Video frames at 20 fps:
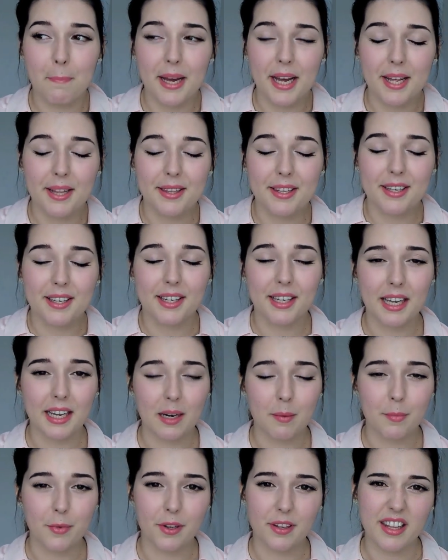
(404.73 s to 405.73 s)
but then
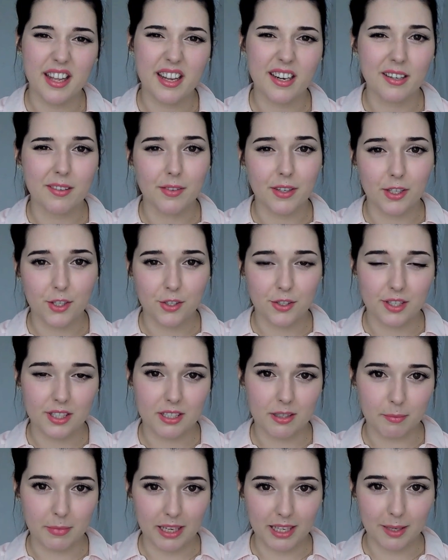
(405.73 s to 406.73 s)
again I'm not that
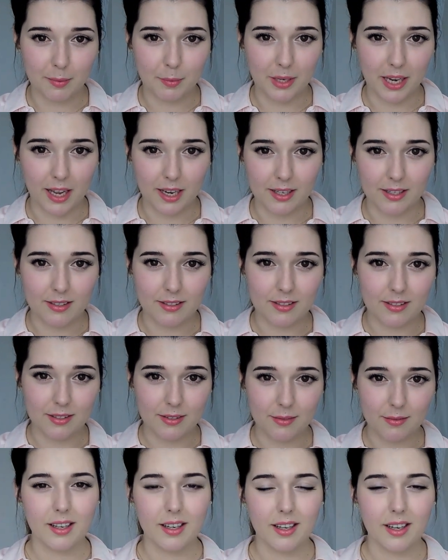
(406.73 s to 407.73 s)
adventurous in my lip colours.